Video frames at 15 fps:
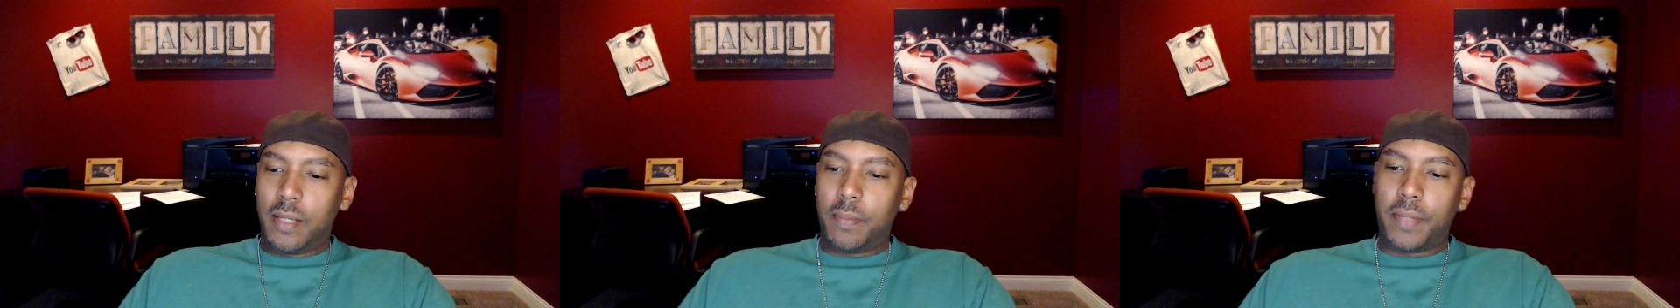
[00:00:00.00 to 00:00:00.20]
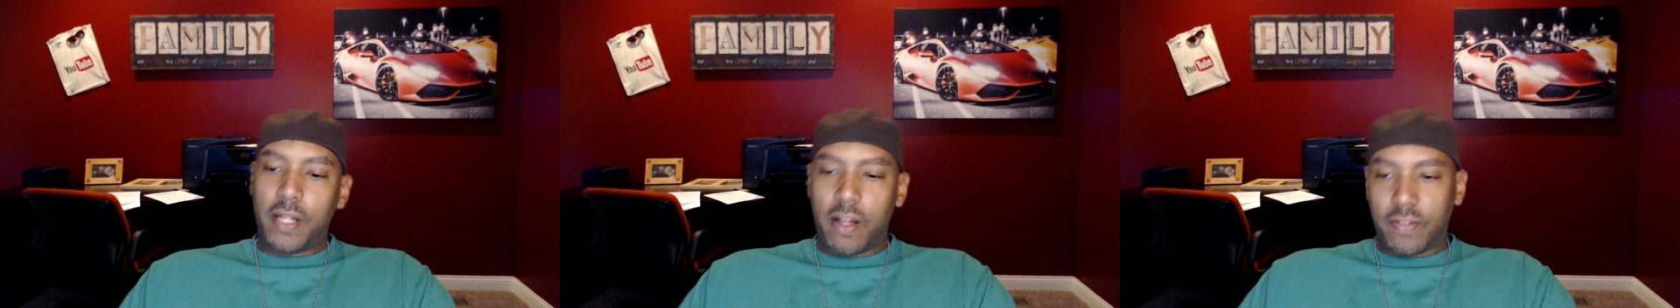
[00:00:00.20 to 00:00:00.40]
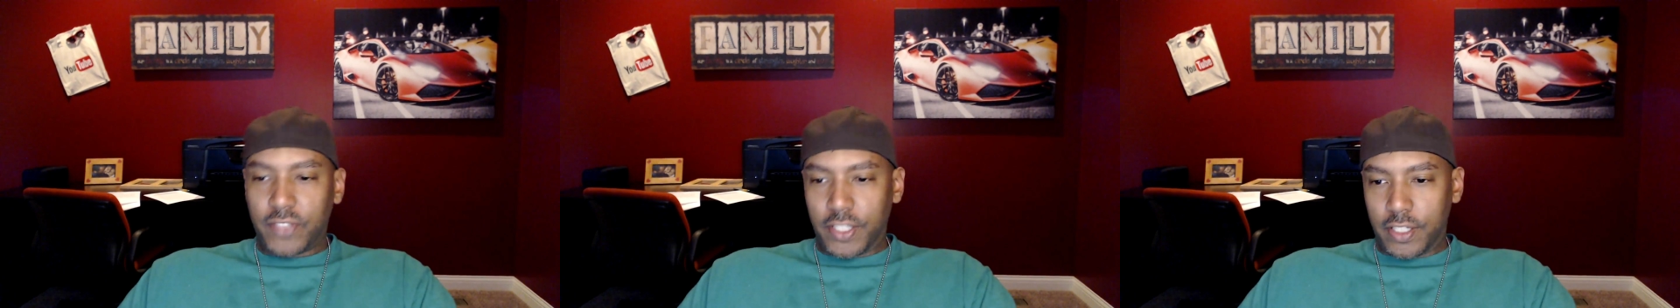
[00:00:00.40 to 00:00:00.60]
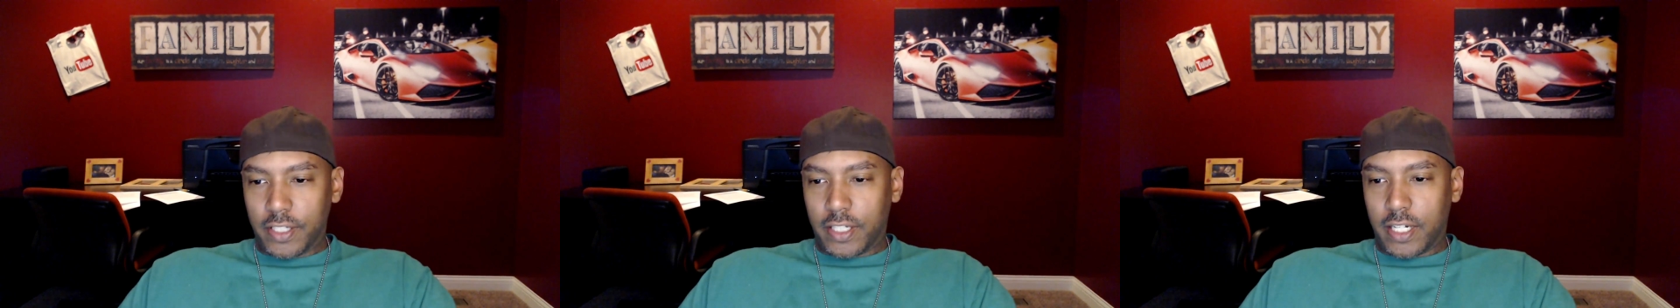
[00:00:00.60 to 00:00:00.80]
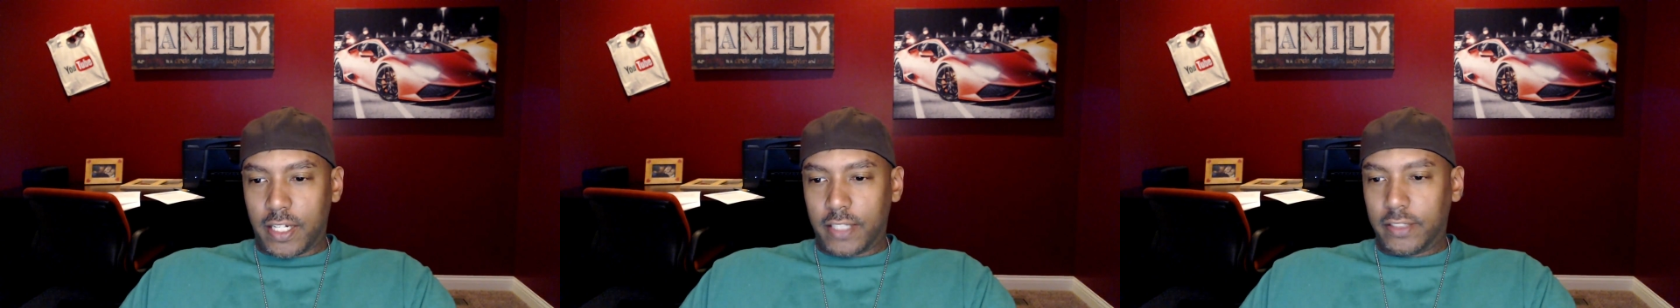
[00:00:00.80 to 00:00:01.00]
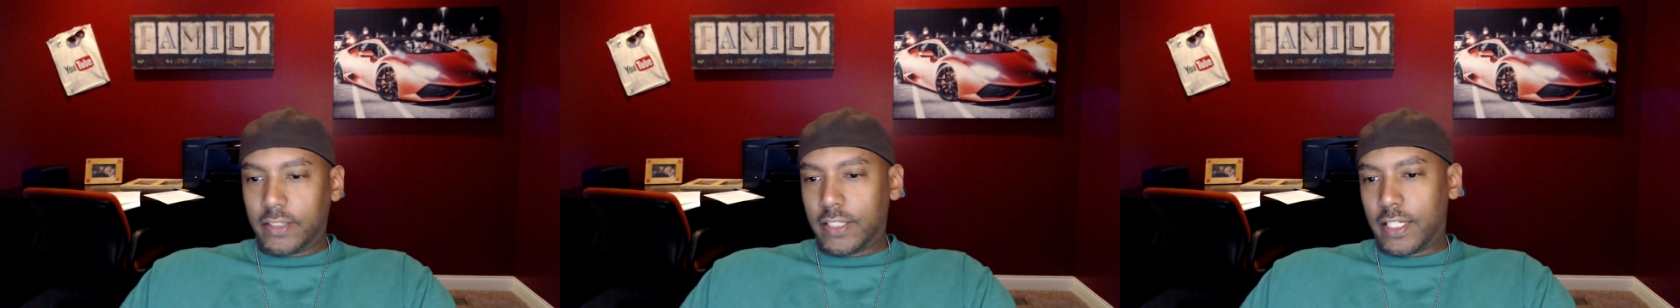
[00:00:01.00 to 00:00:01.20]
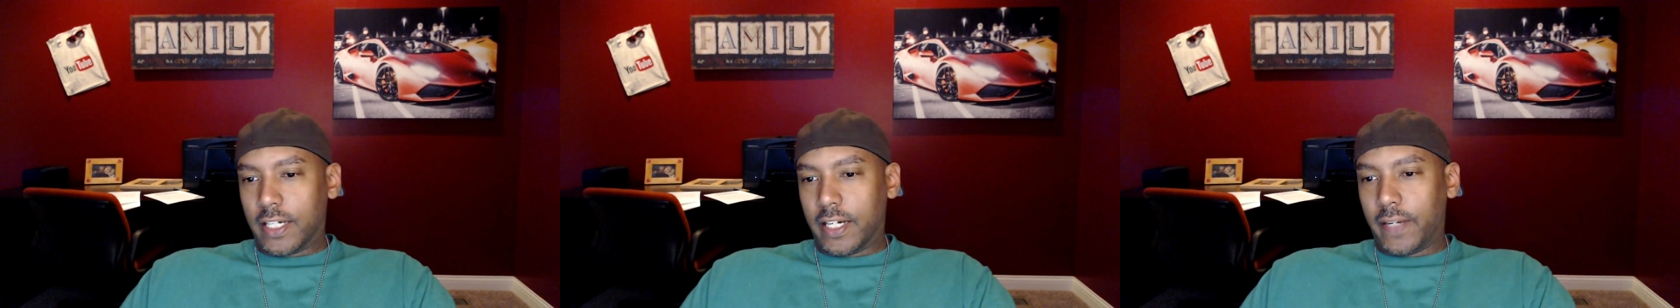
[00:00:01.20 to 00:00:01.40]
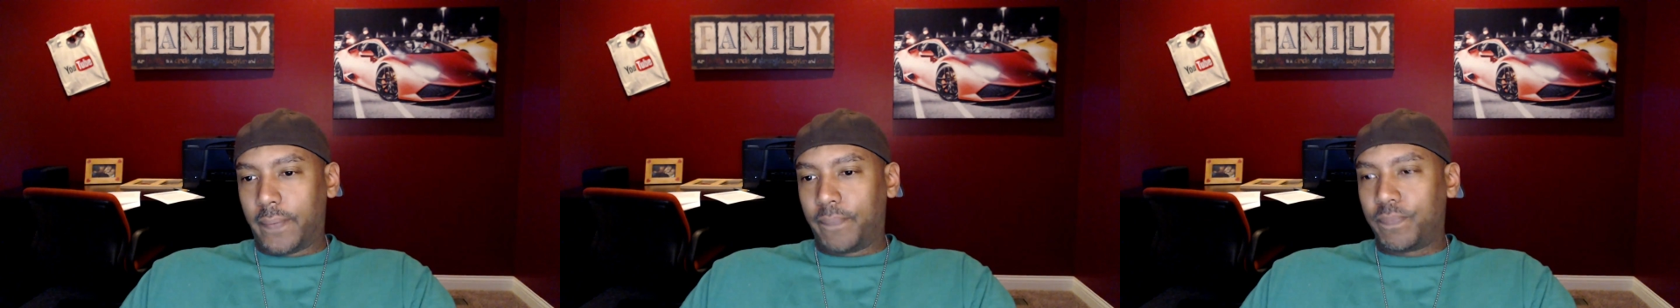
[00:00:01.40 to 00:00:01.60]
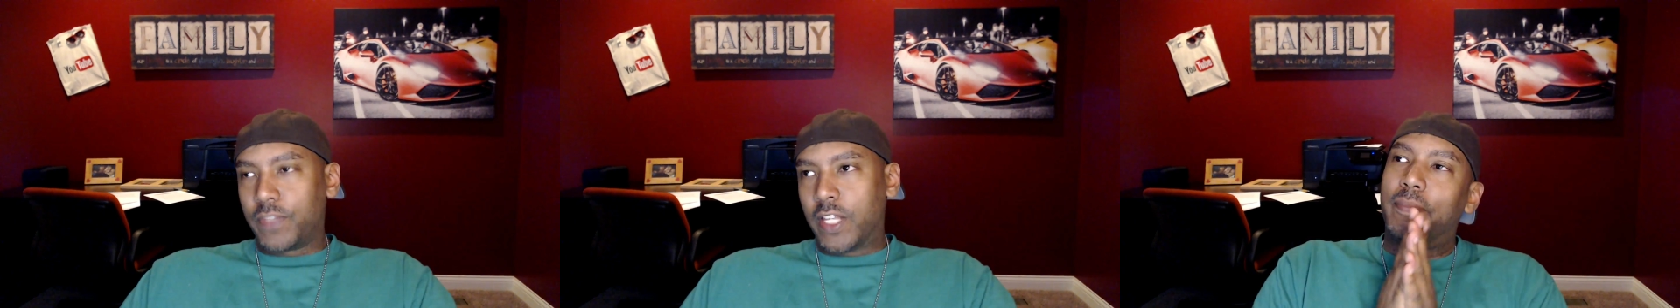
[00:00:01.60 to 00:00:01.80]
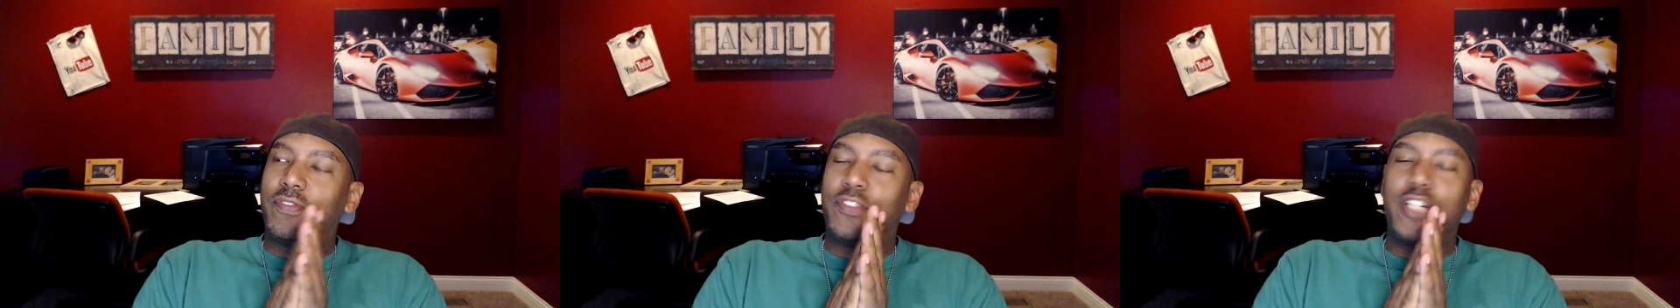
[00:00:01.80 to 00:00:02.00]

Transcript: pay off the Huracan. All right. If you